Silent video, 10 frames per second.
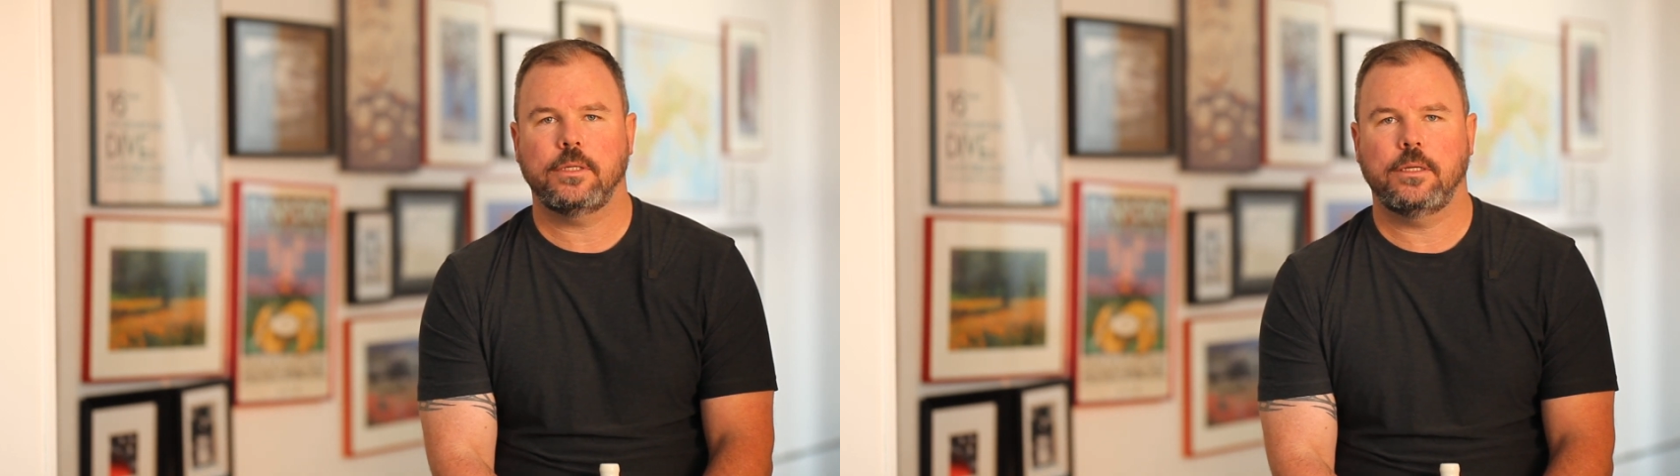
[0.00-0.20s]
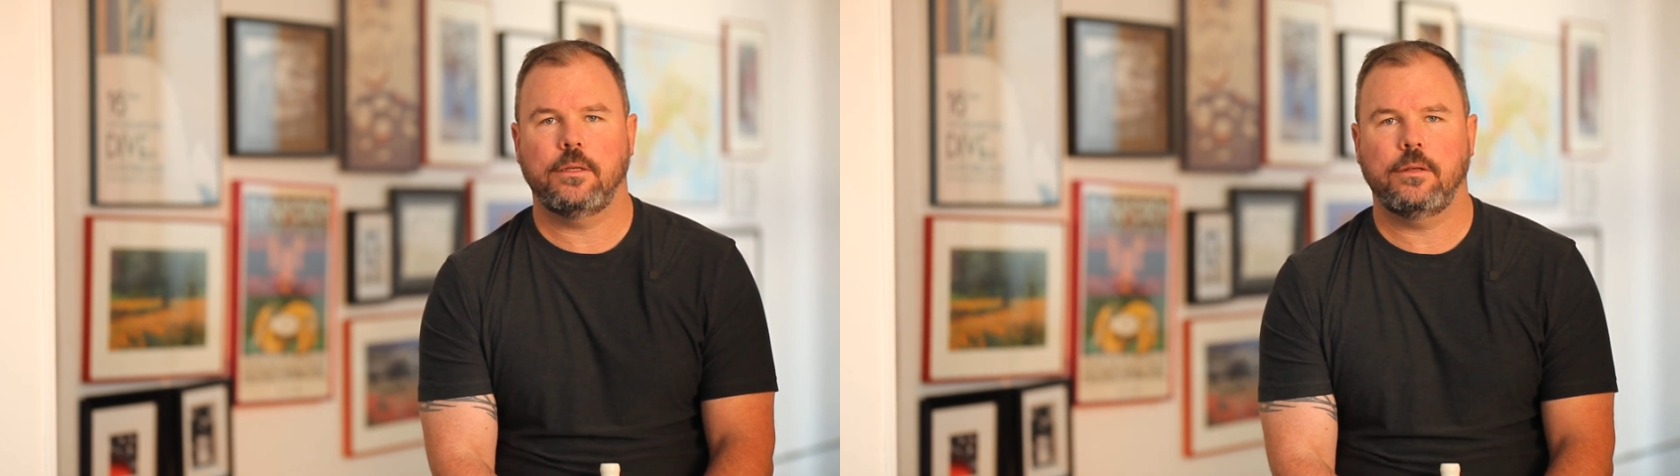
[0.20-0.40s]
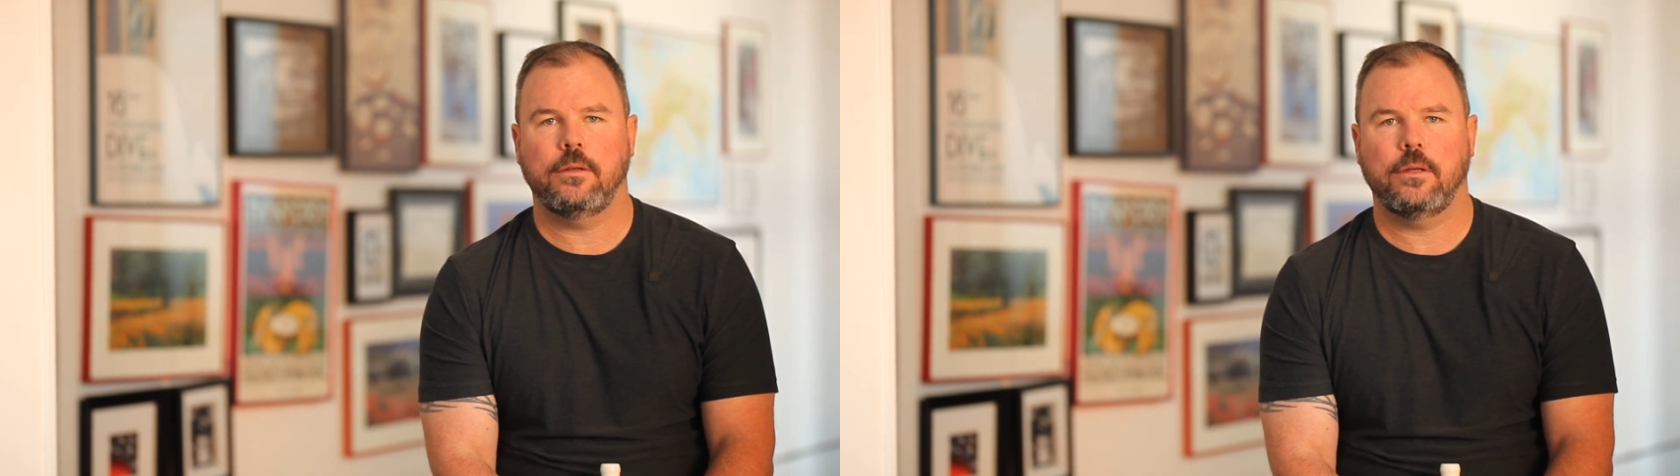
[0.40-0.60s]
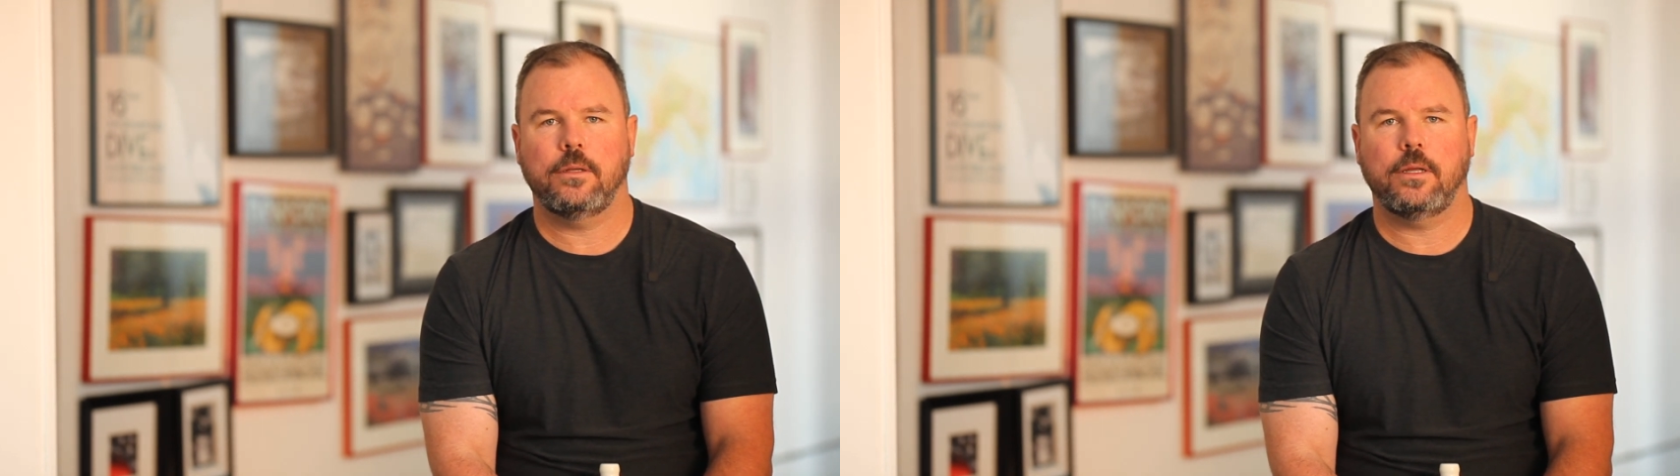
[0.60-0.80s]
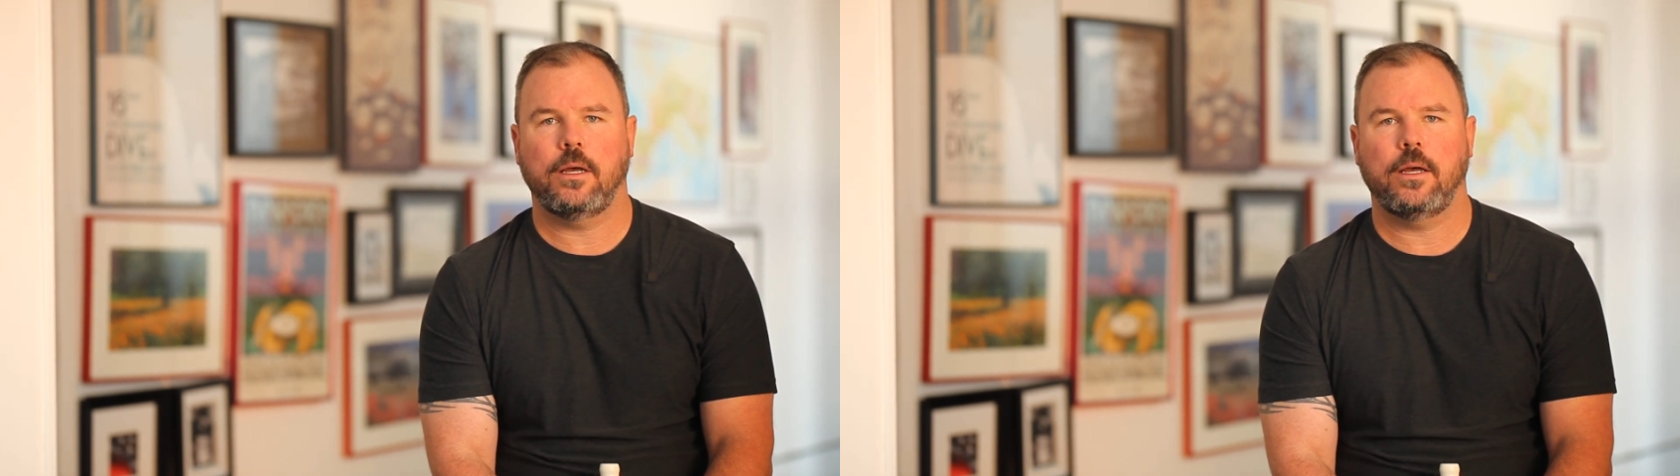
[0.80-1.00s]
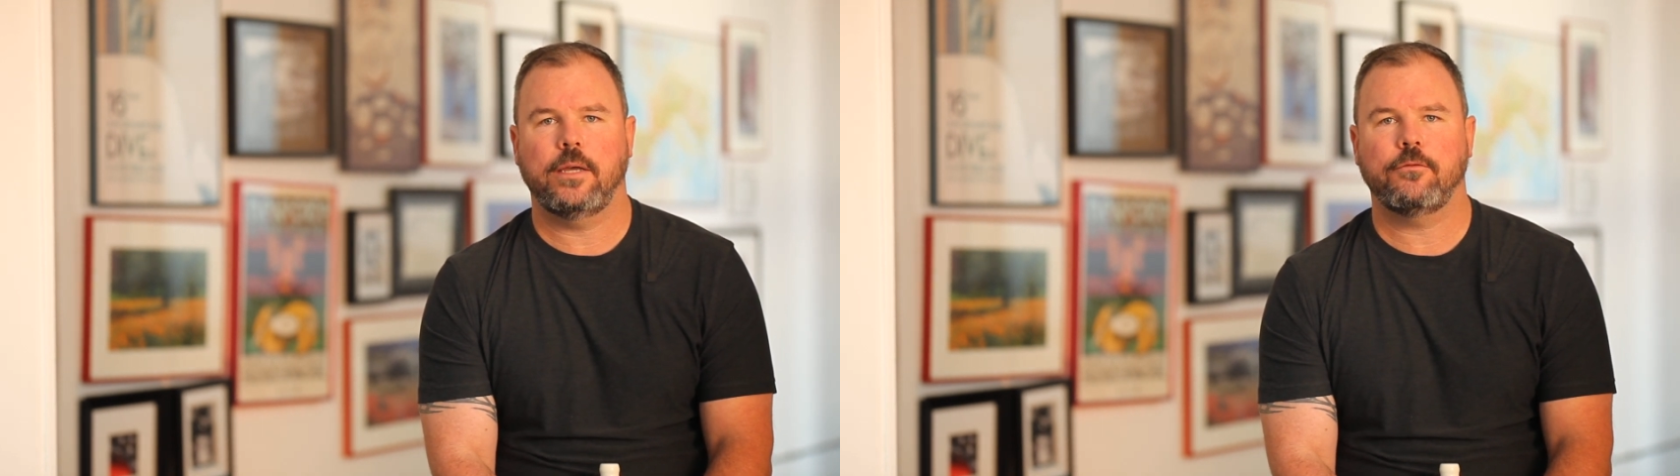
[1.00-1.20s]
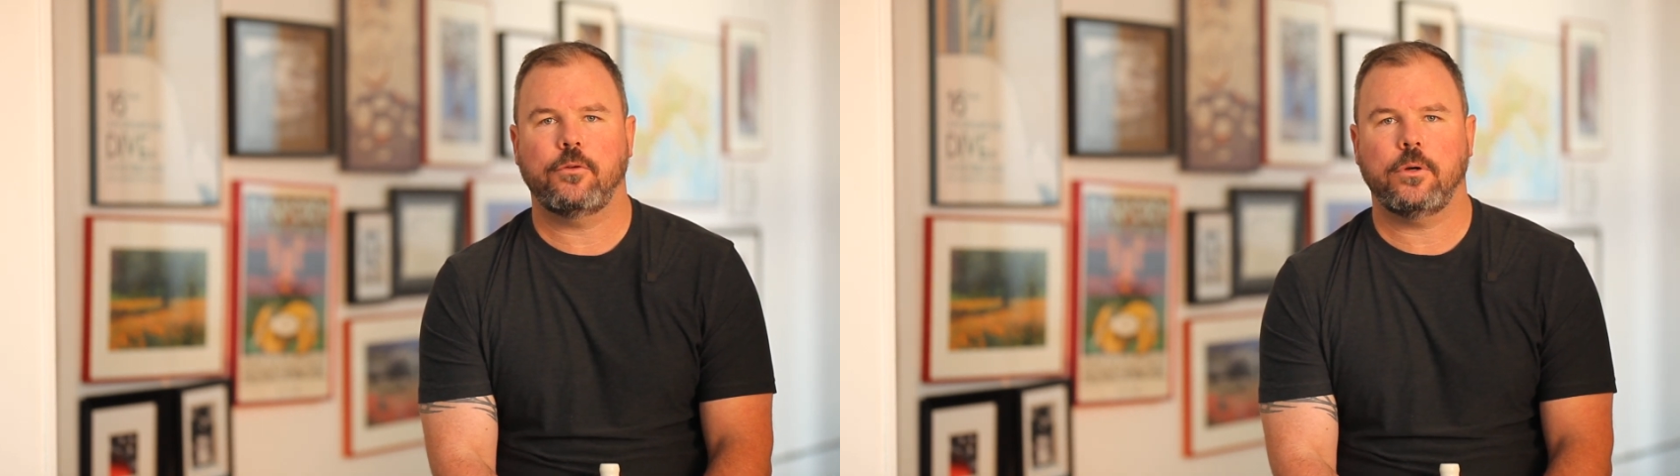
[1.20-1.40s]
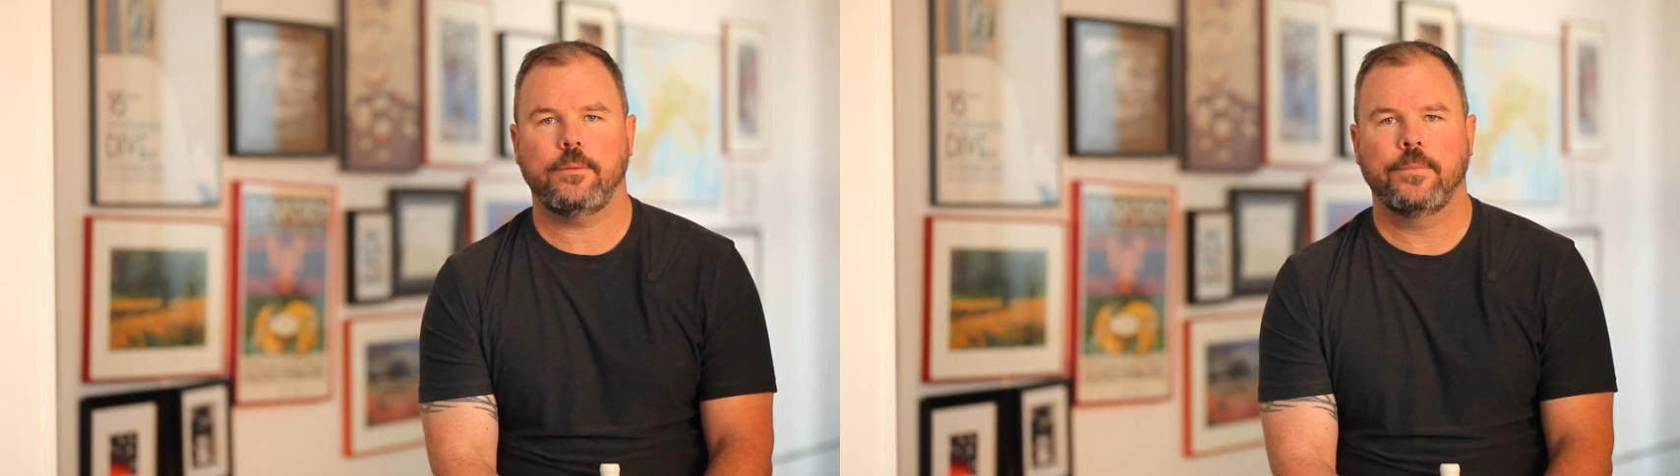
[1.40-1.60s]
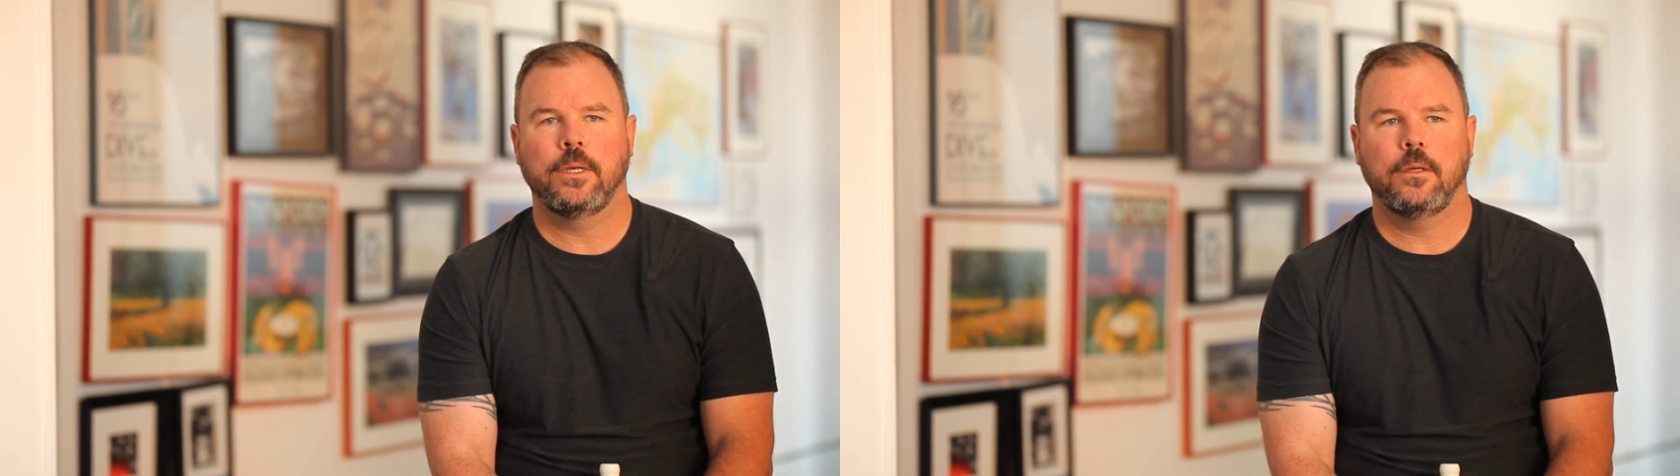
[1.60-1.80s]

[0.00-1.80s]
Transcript: in Amphora.